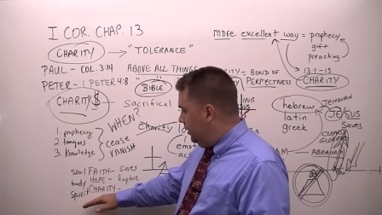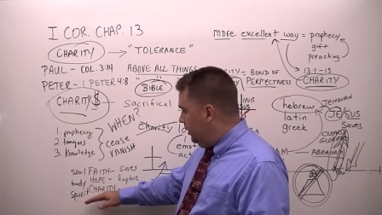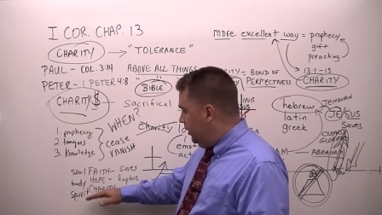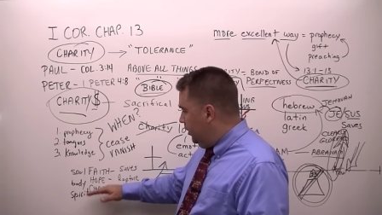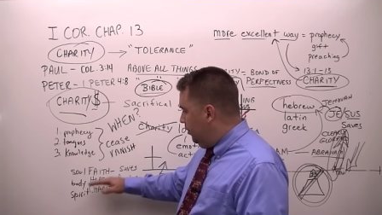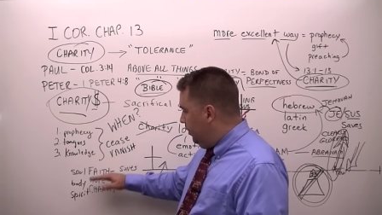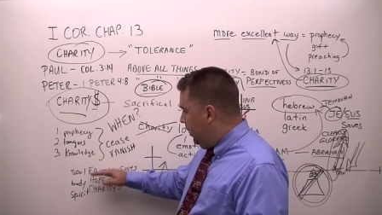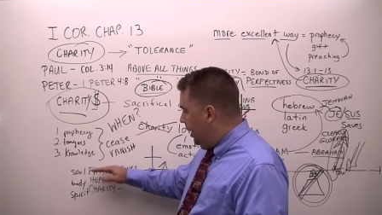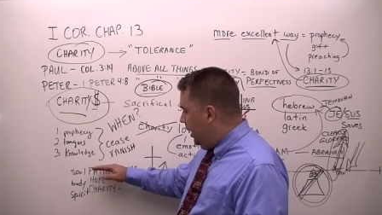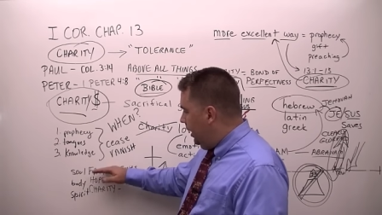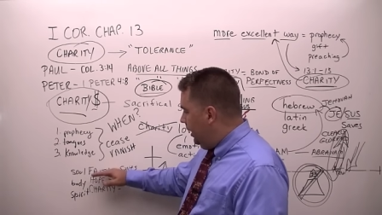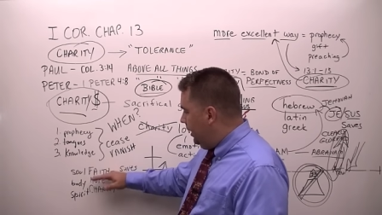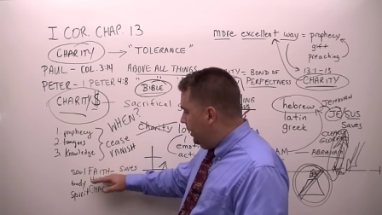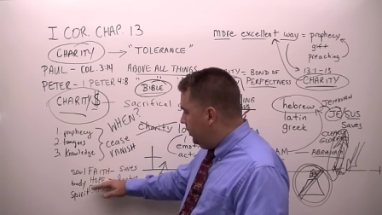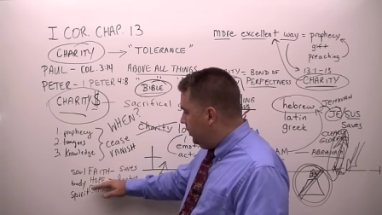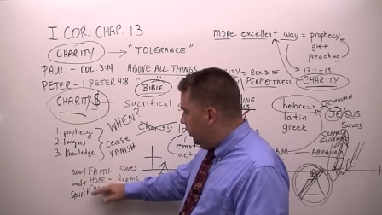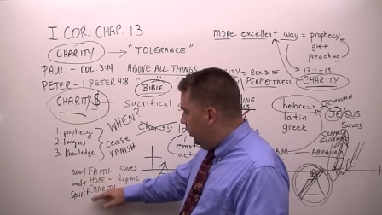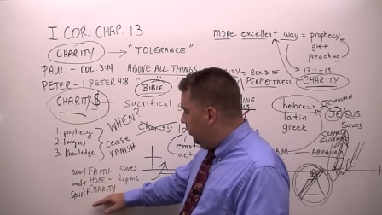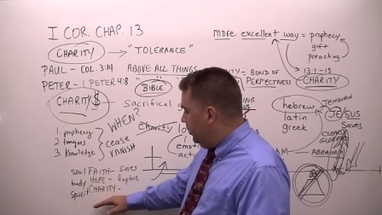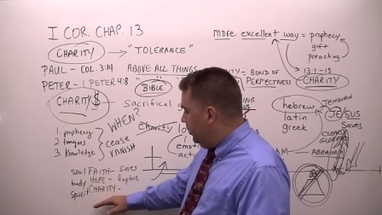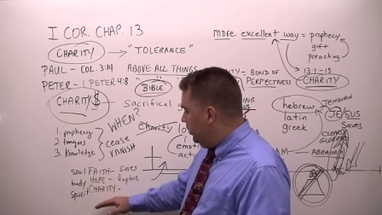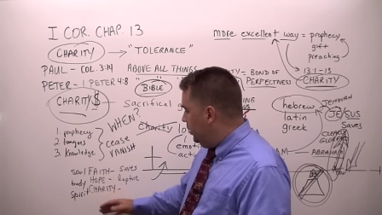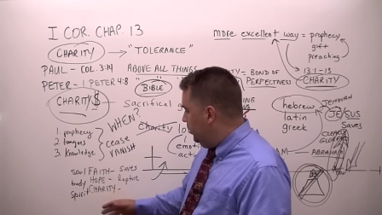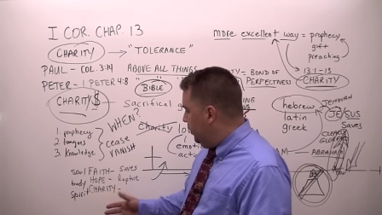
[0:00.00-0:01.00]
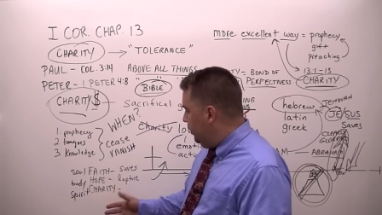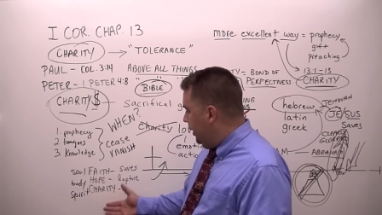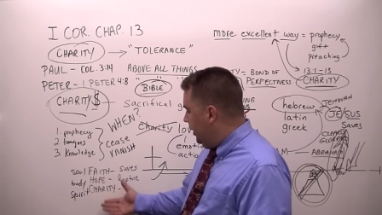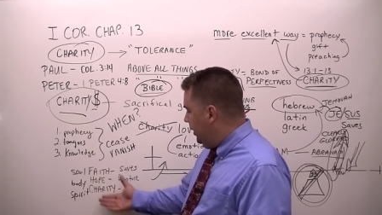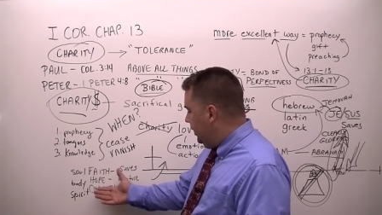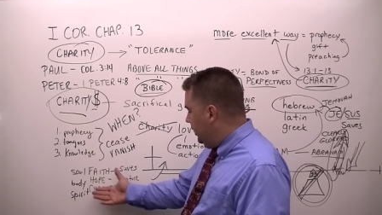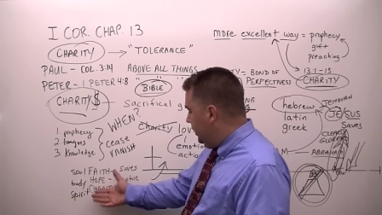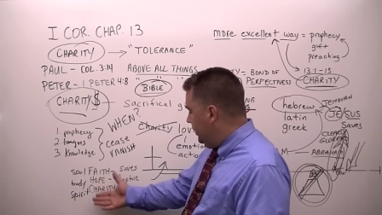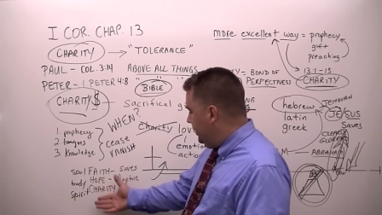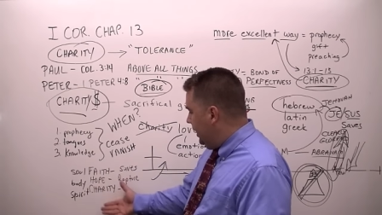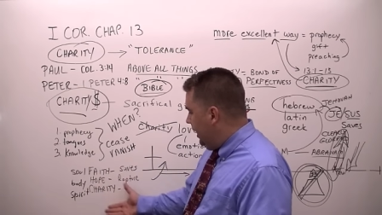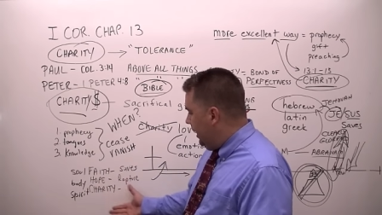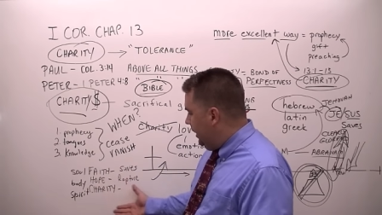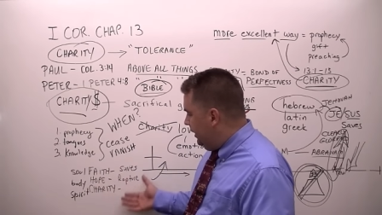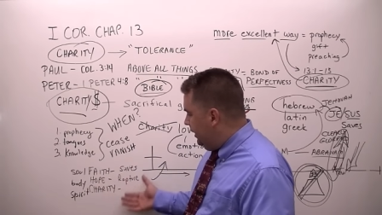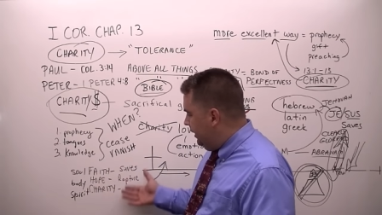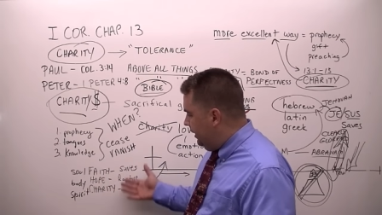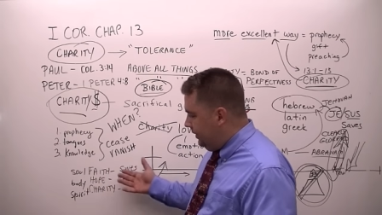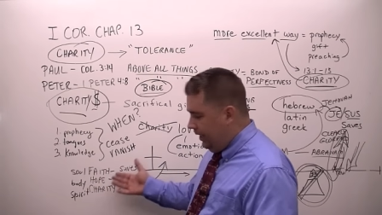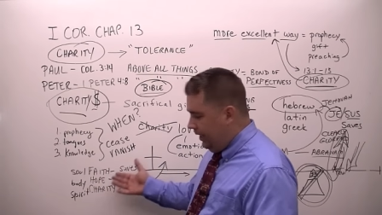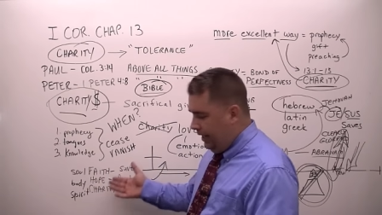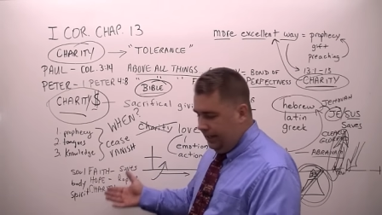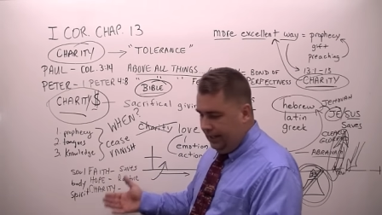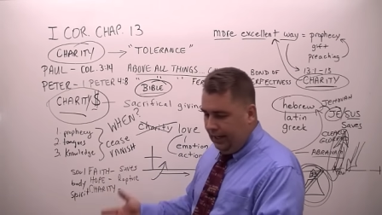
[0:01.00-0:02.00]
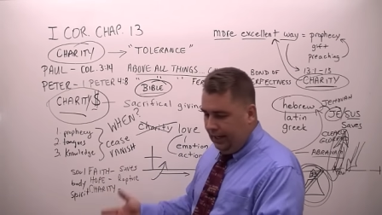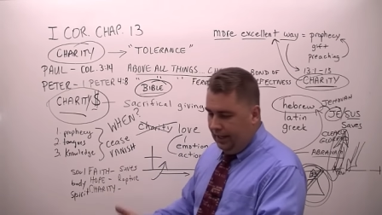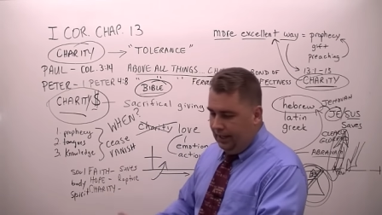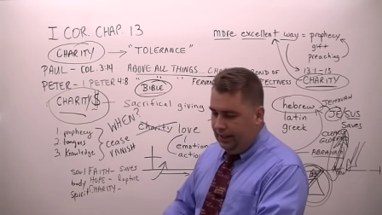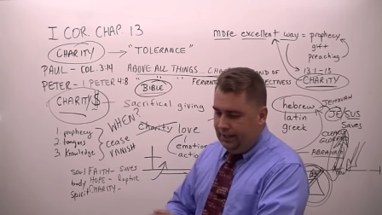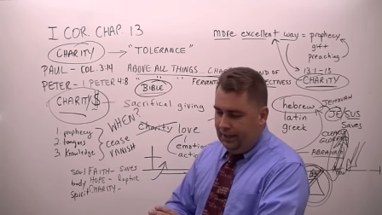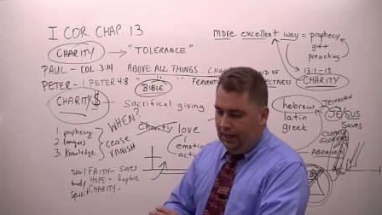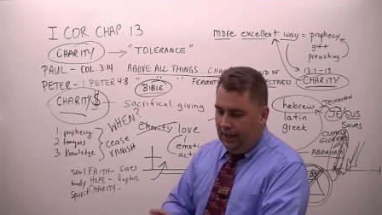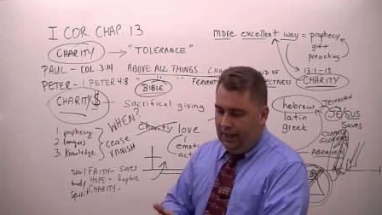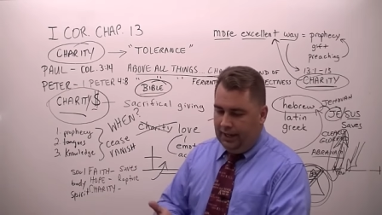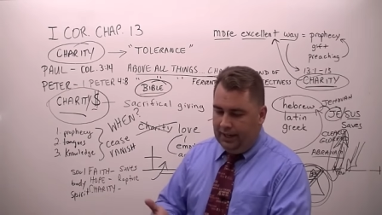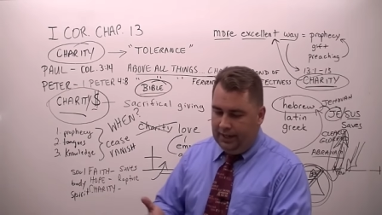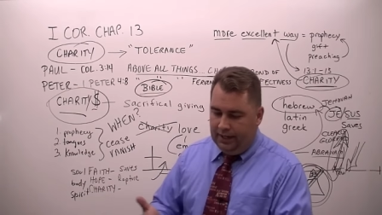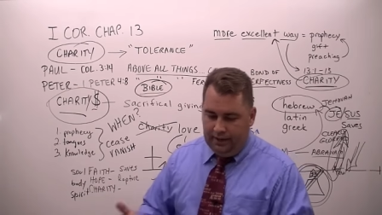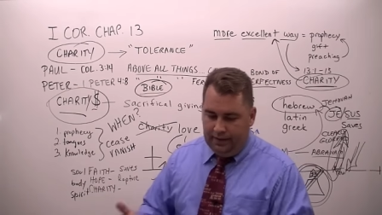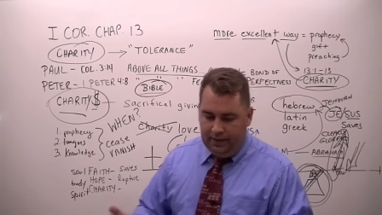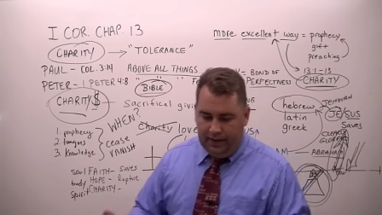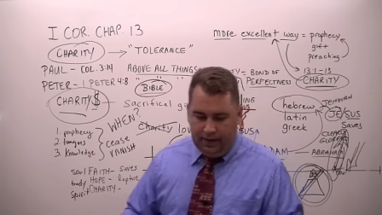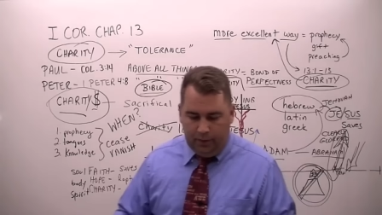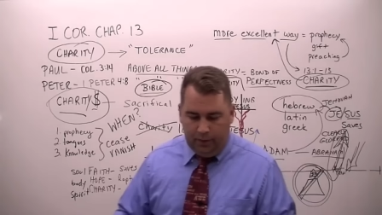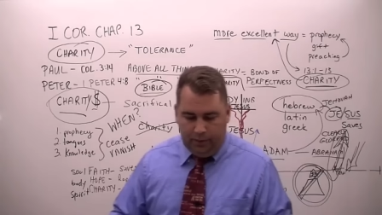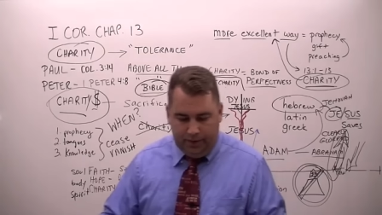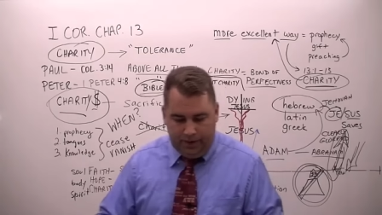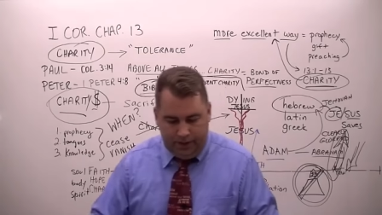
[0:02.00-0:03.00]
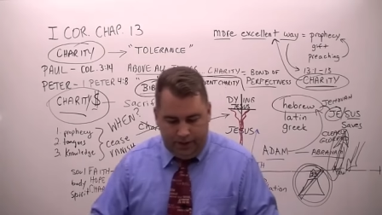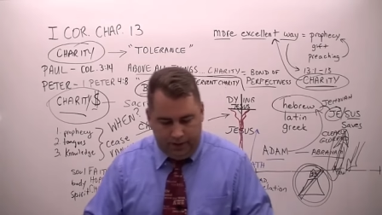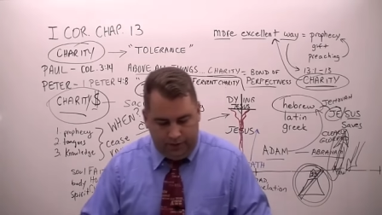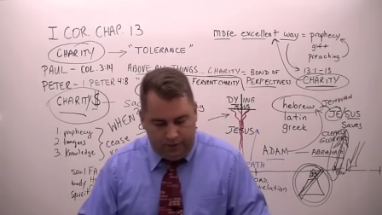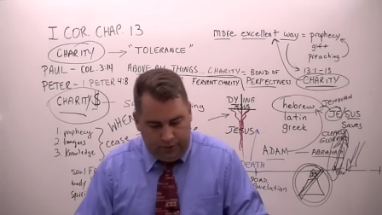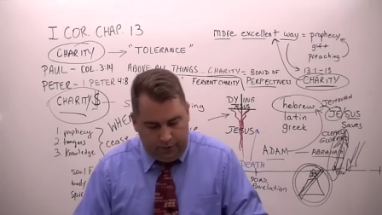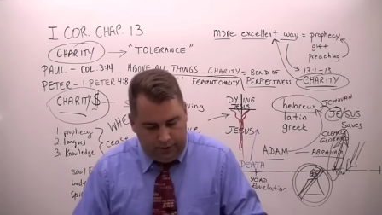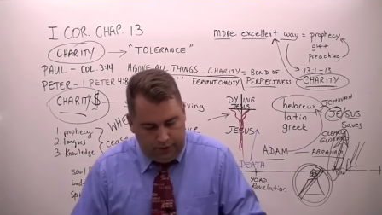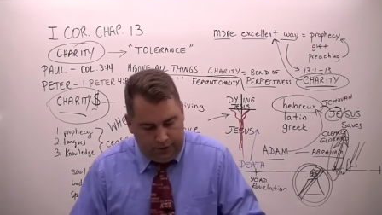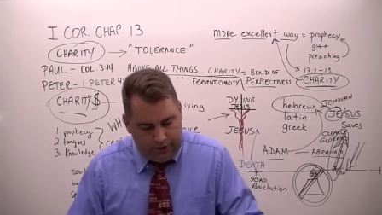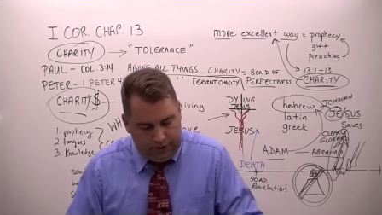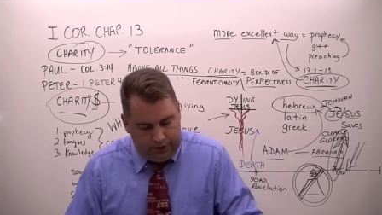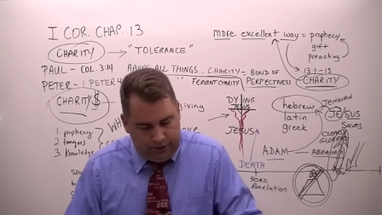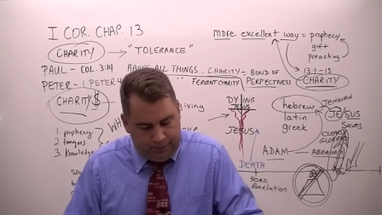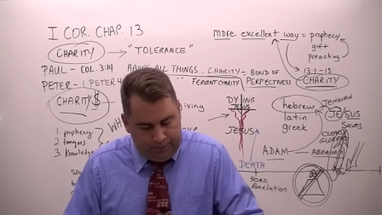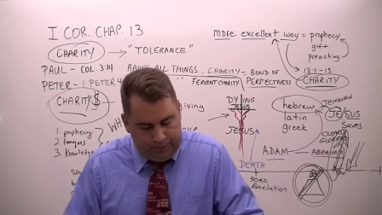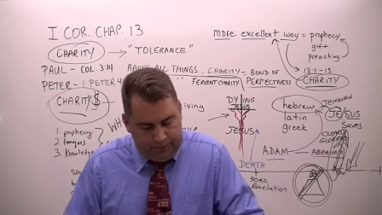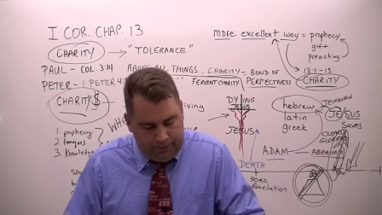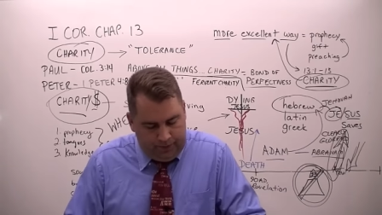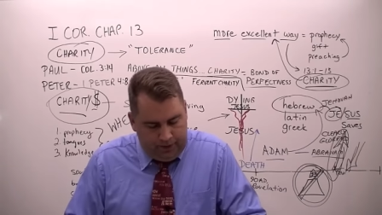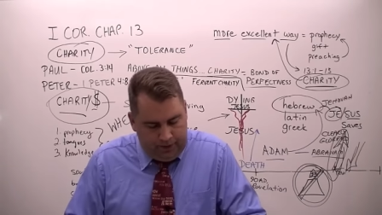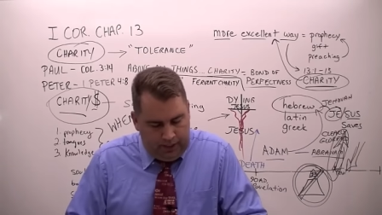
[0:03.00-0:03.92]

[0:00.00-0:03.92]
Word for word: So body, soul, and spirit, does that, does that kind of tie in there with this verse?